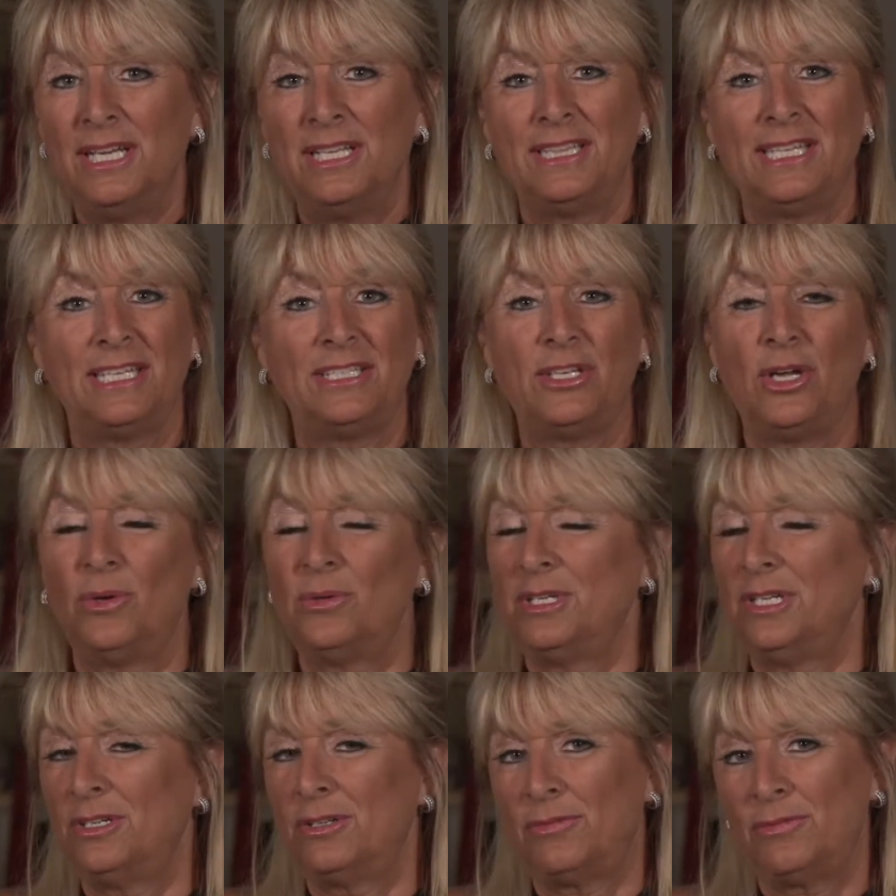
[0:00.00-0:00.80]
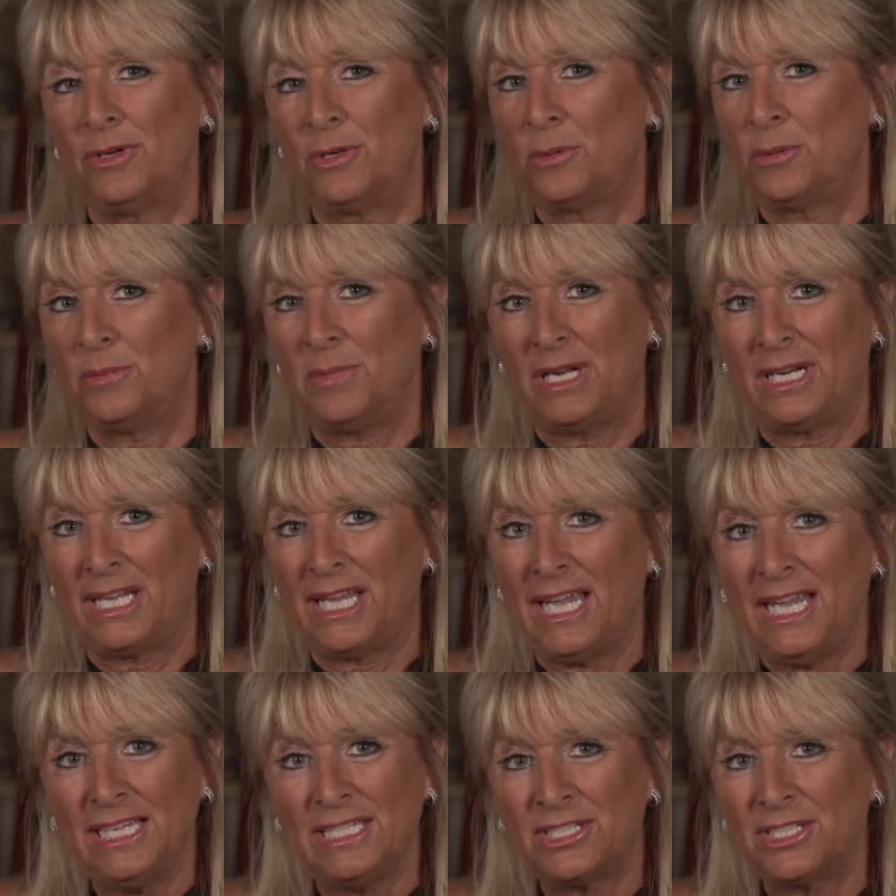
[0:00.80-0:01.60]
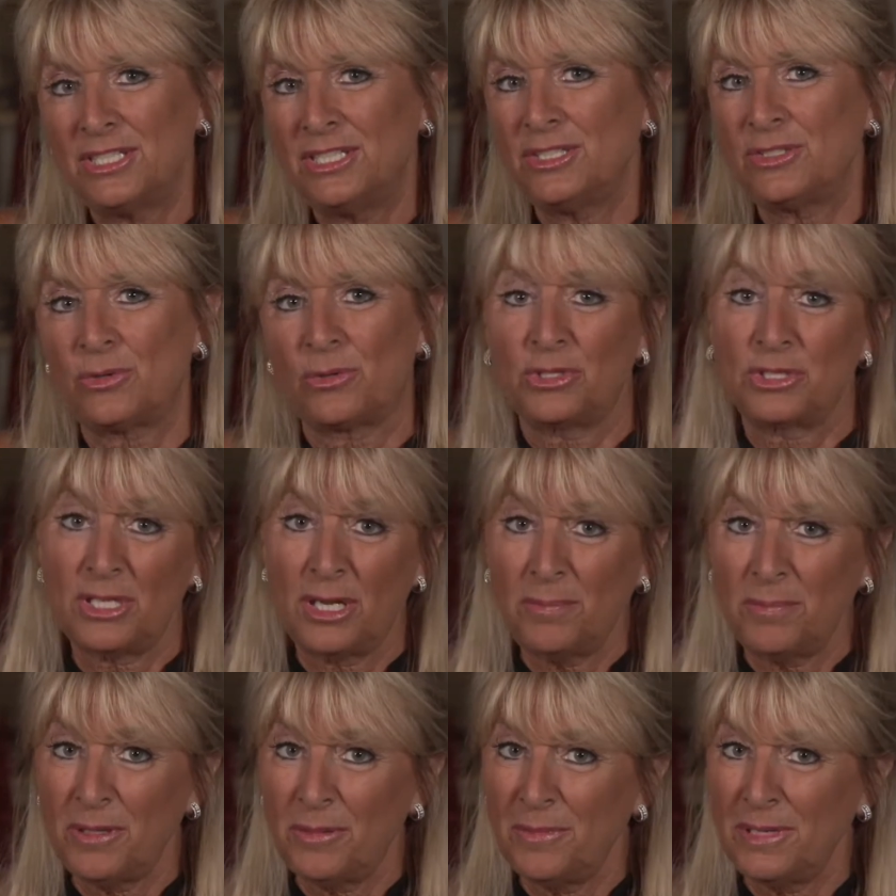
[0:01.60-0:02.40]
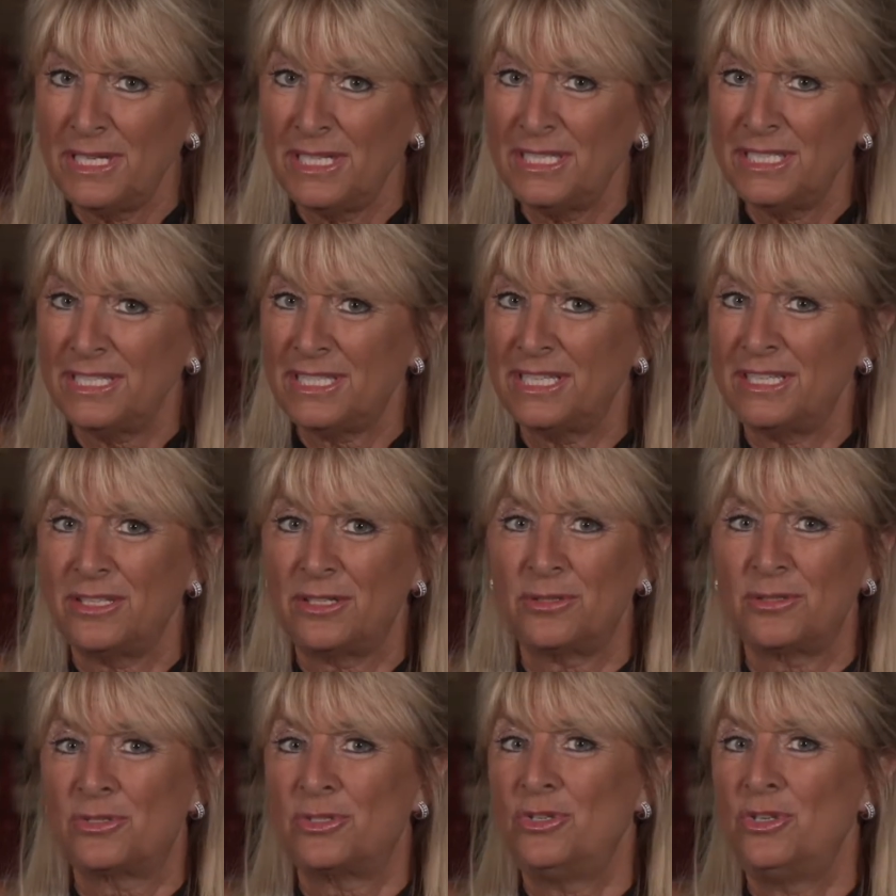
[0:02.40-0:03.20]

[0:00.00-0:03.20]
They don't interfere with medications or supplements, and there's